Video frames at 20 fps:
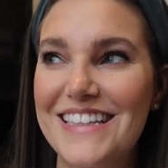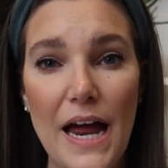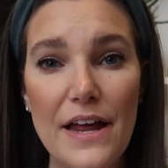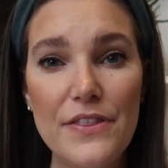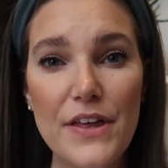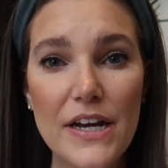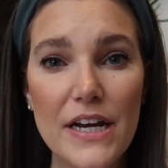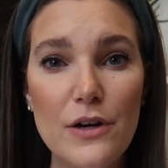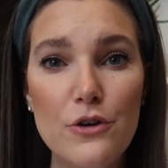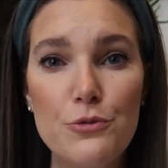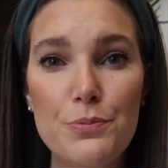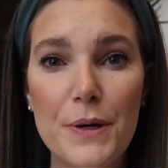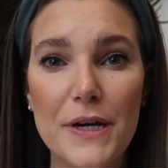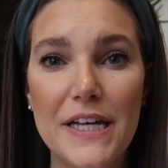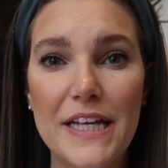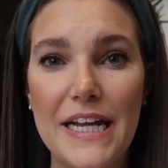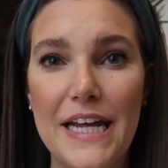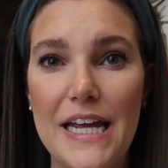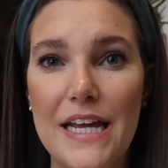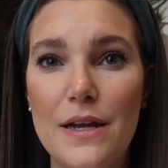I thought I would bring
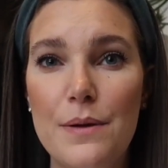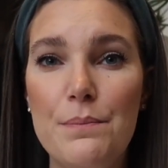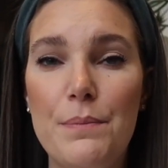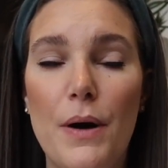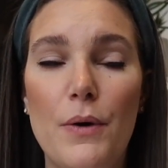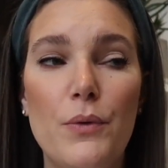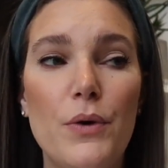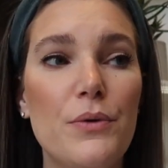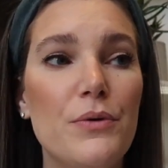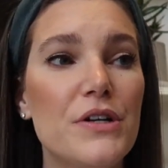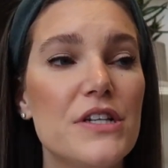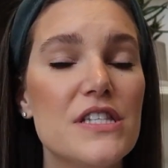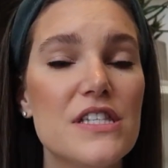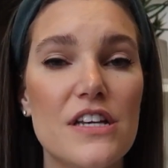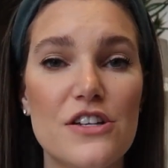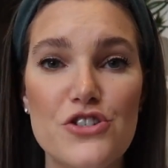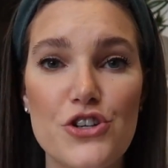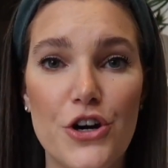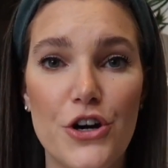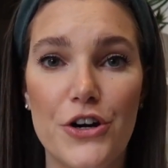it in, but we were in
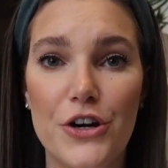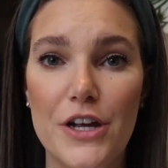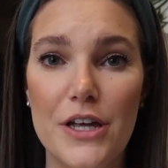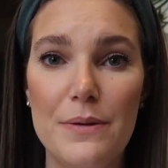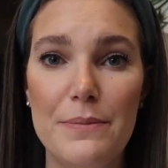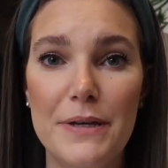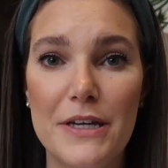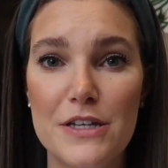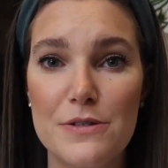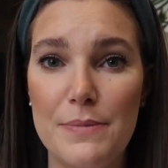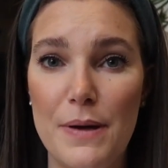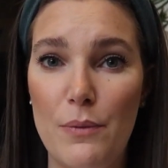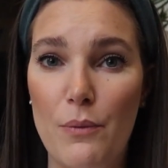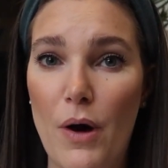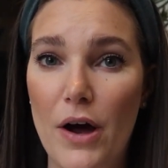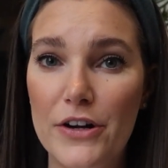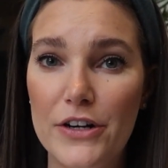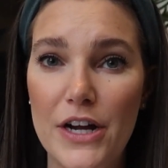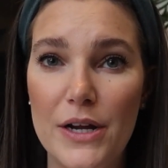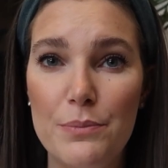such a hurry because my
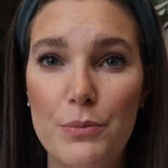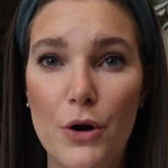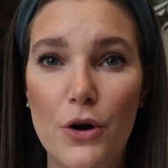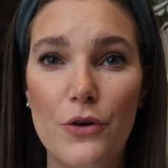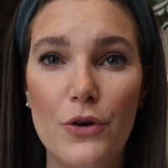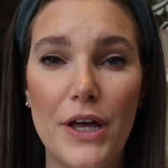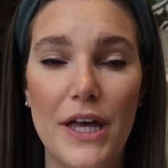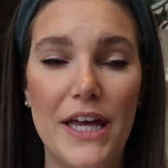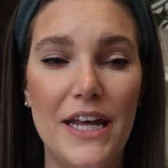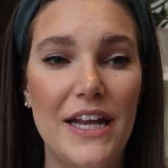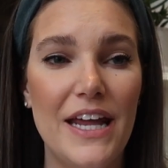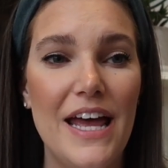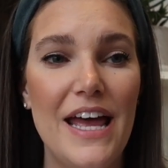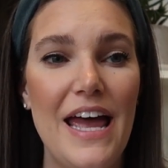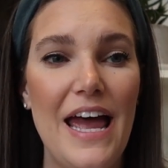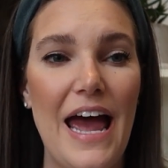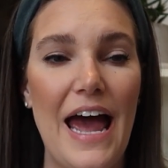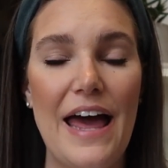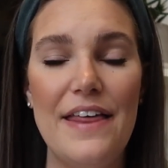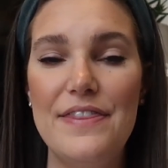water had broken.
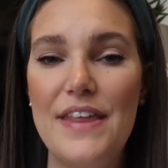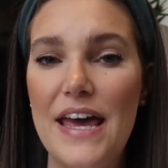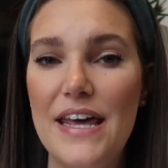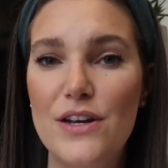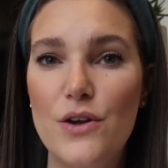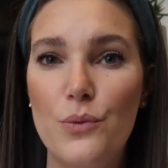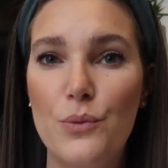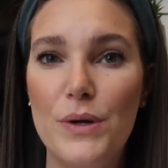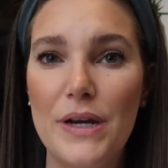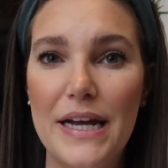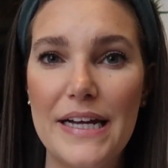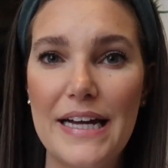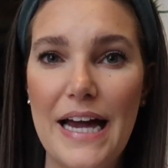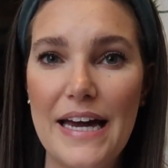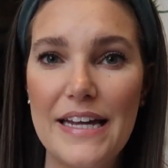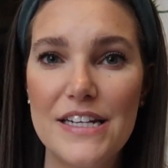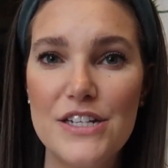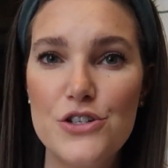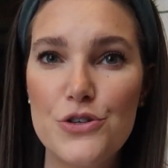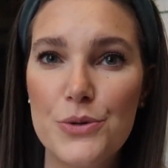And then when I
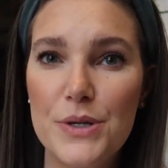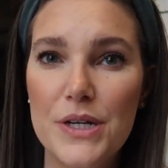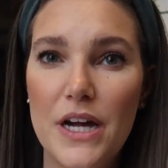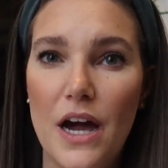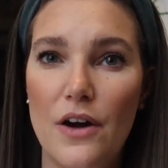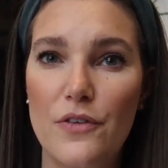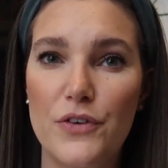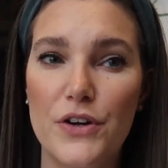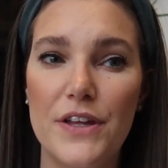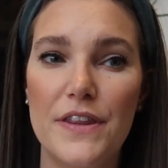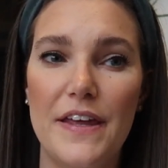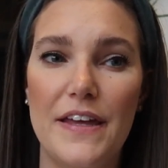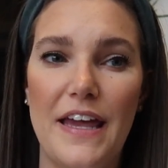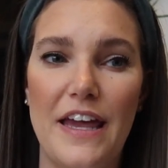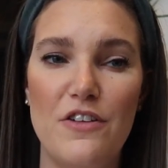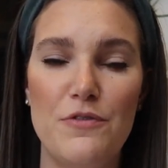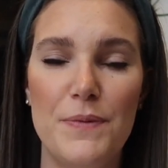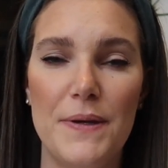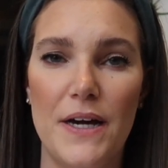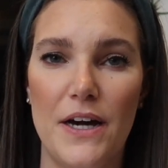got into recovery, they
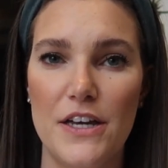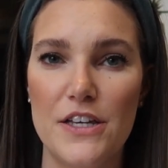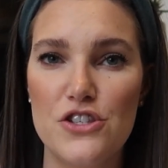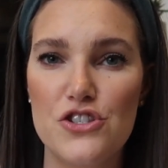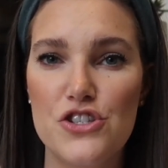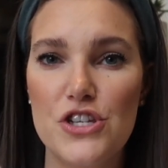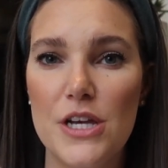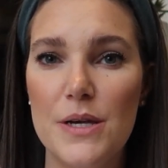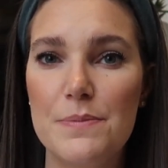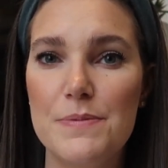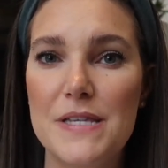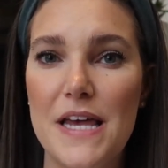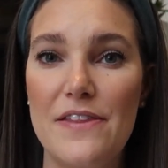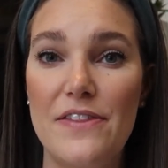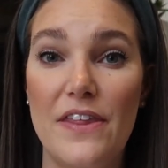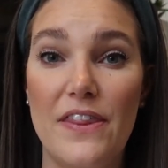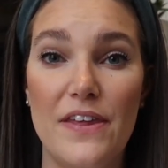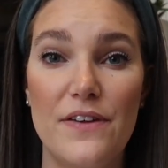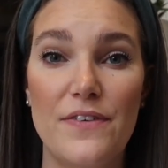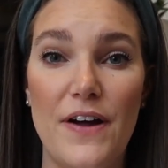gave me ice chips and
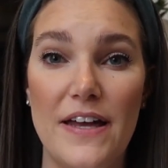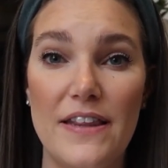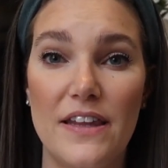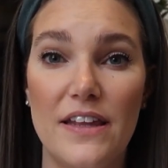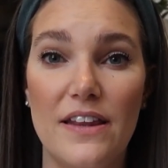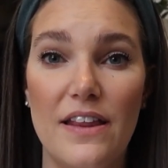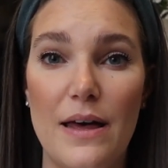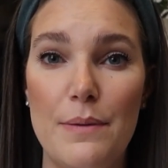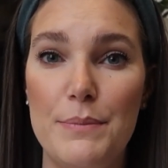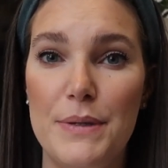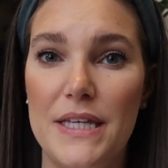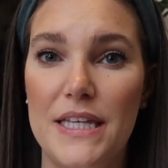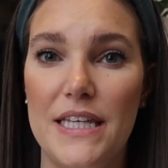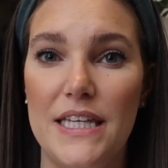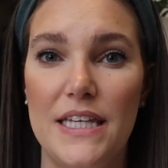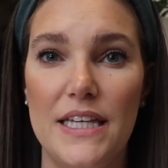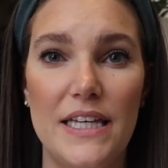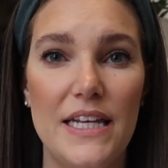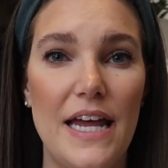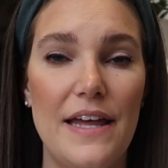then they finally let me
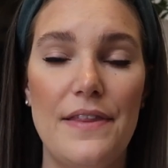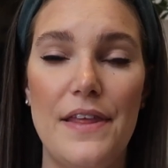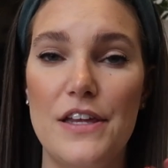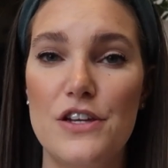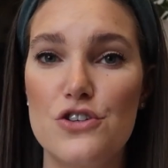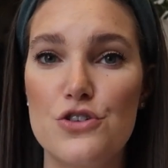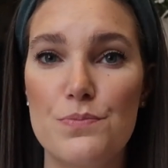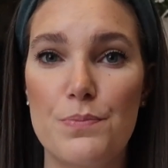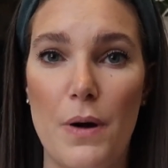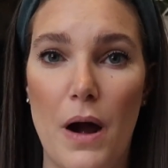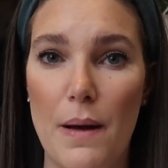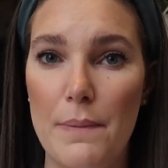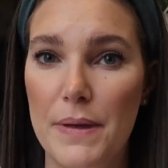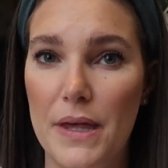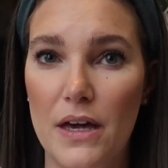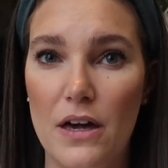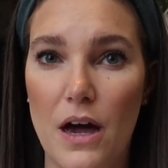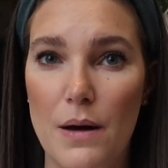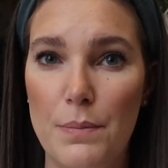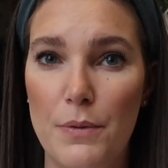eat and they just brought
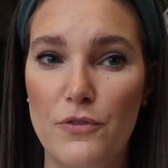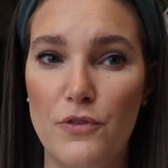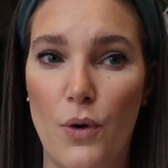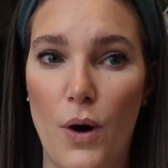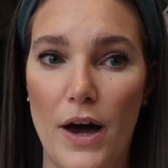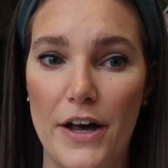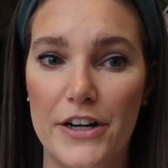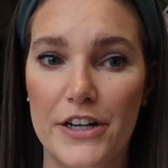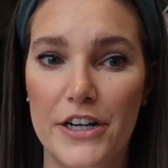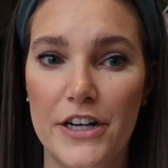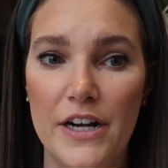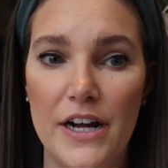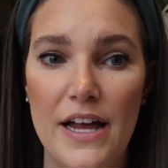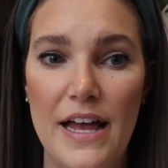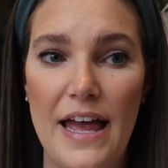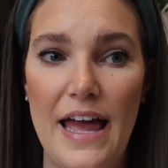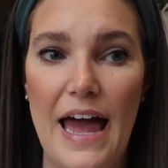me a cup of water.